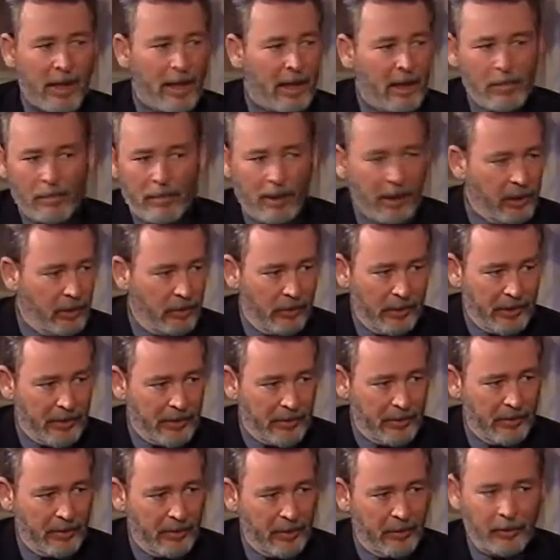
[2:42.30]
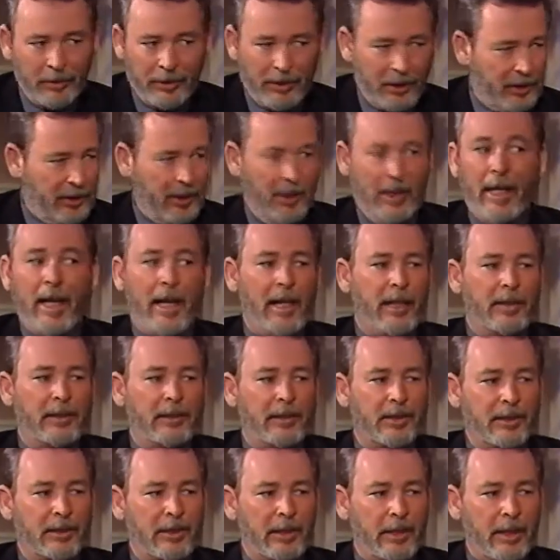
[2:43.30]
ambiguous. Right. It was just an A, it's
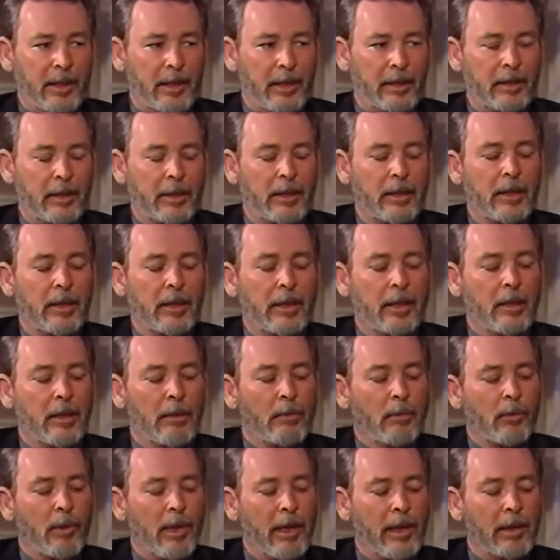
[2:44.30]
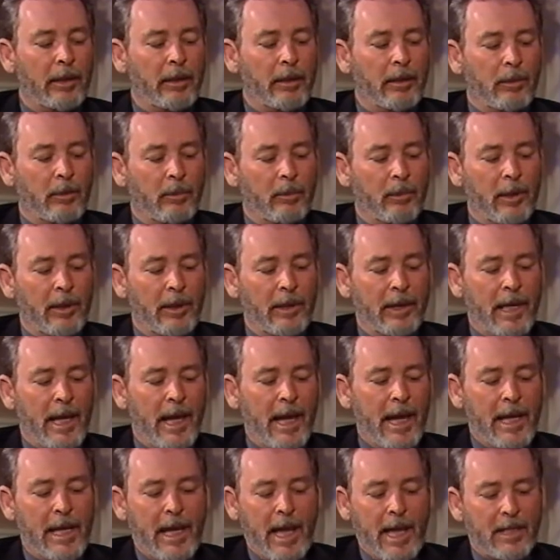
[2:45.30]
just an A when when the
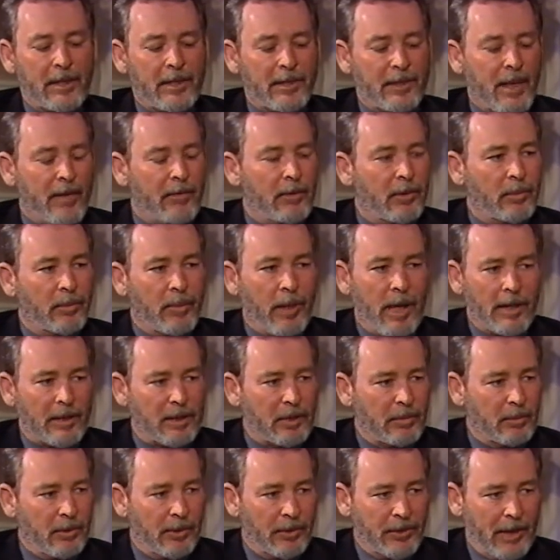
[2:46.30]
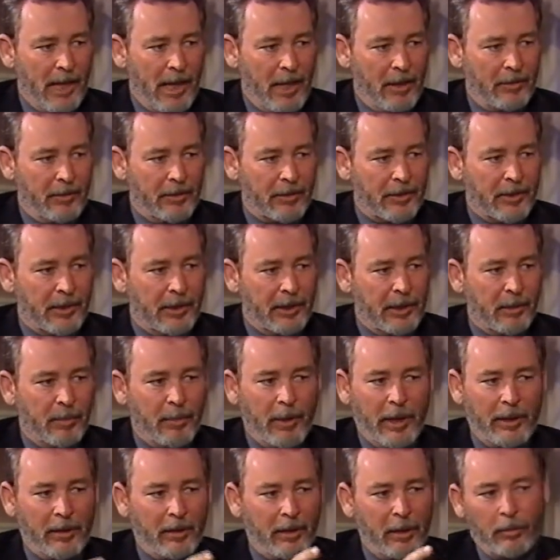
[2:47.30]
A has seven possible sounds that
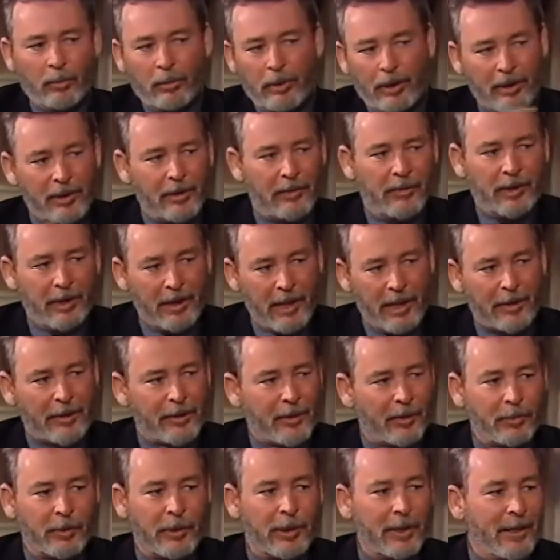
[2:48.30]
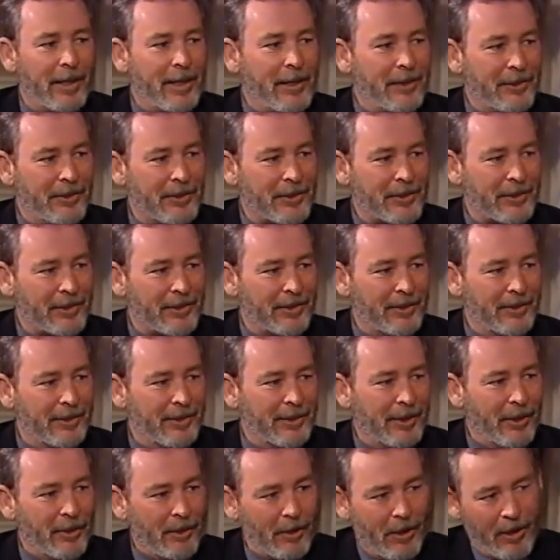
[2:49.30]
depend on which of the next three letters
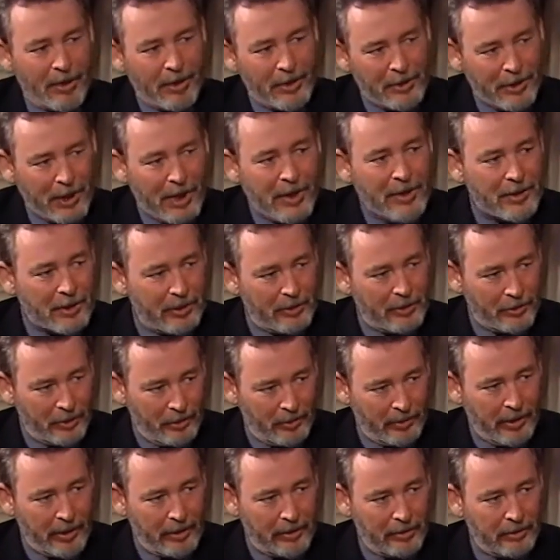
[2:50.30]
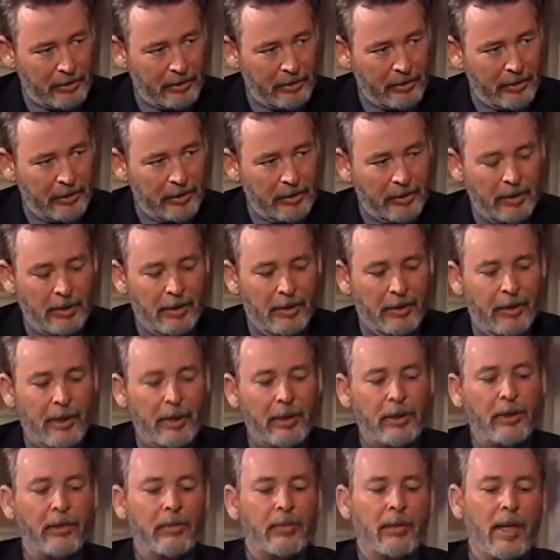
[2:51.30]
are, are, adjacent to it,
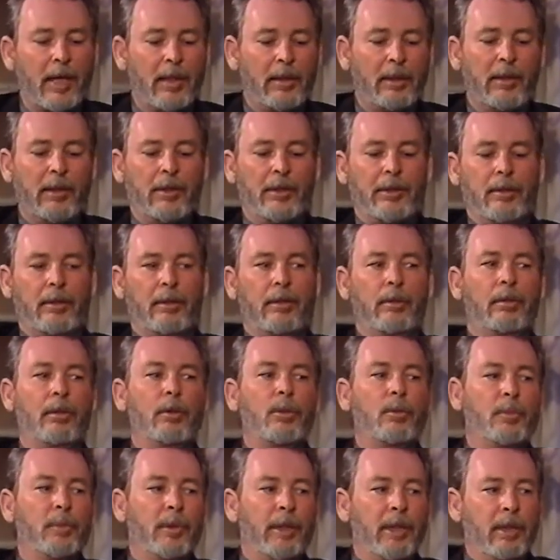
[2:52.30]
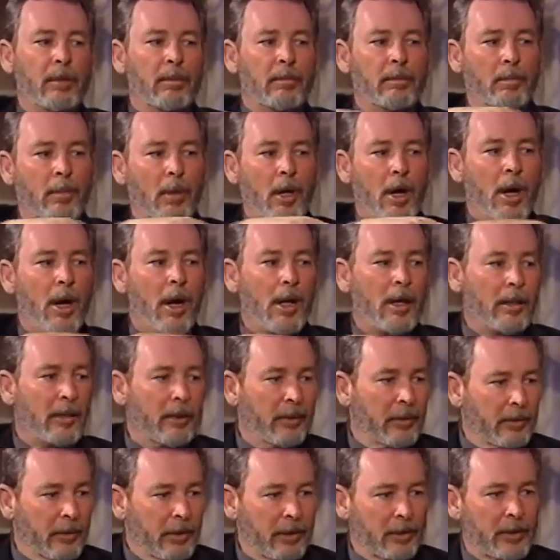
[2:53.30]
then you've got this looping bog
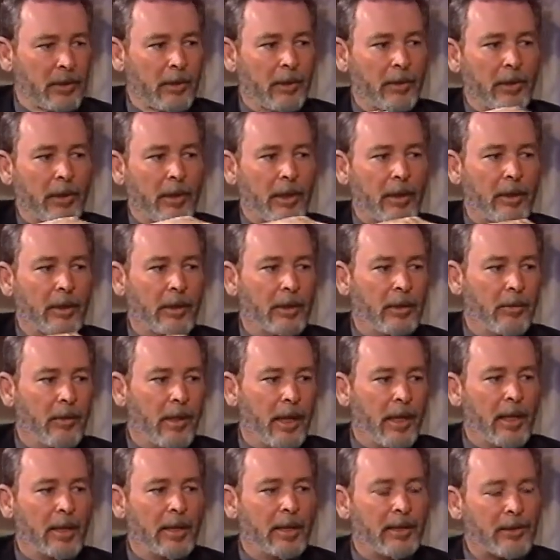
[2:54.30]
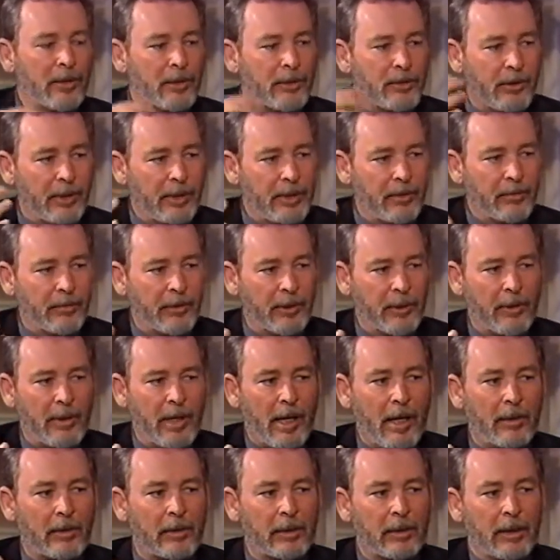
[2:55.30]
that's going on in the mind as it's trying to figure
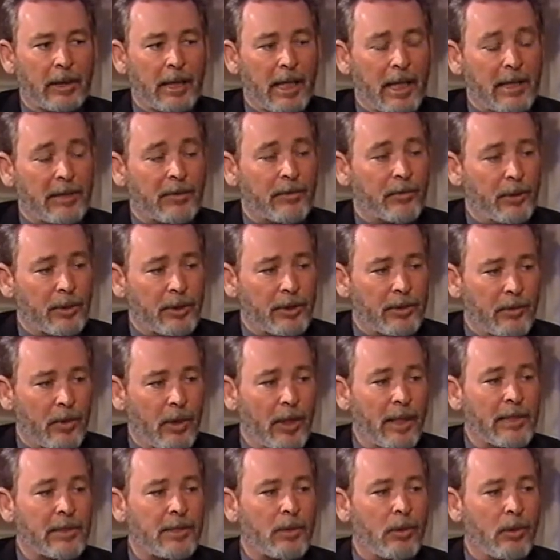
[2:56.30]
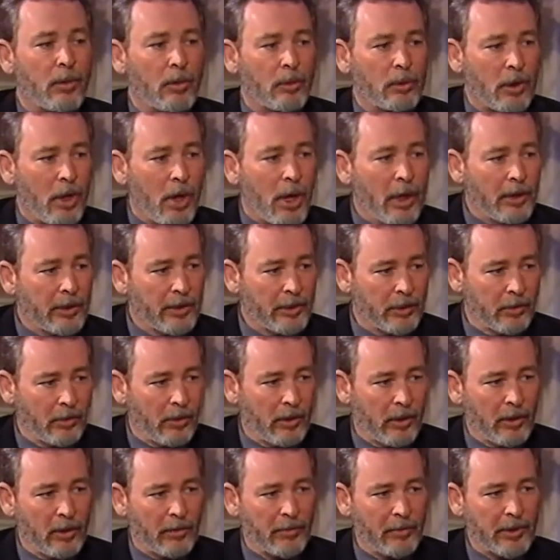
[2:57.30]
out. It's, first of all, it has to hold on to
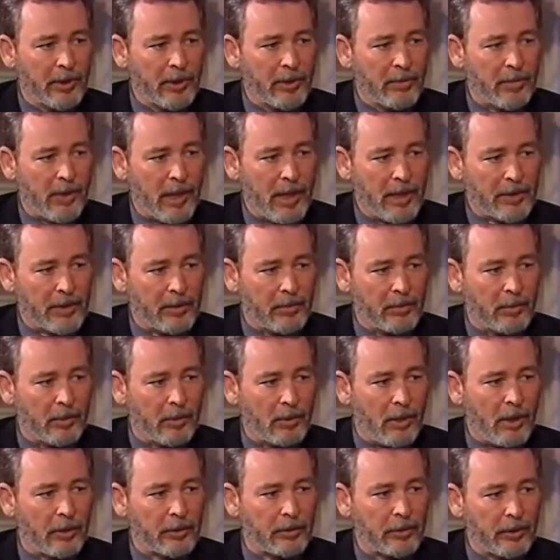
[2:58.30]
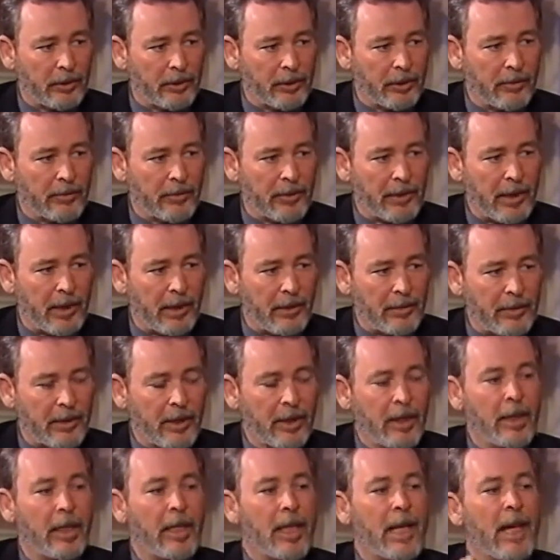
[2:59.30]
all of these possible alternative sounds,
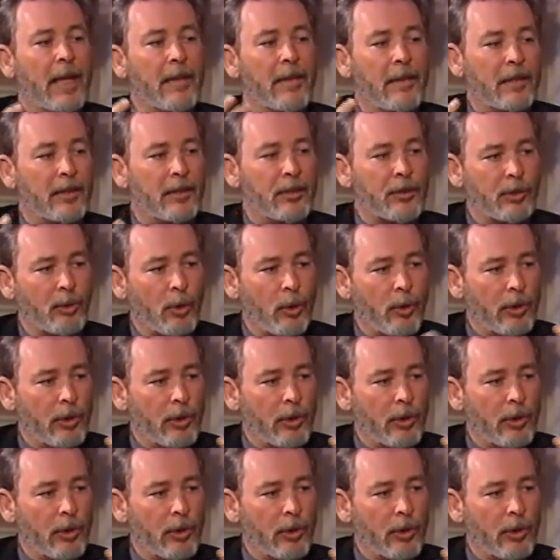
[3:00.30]
and then sort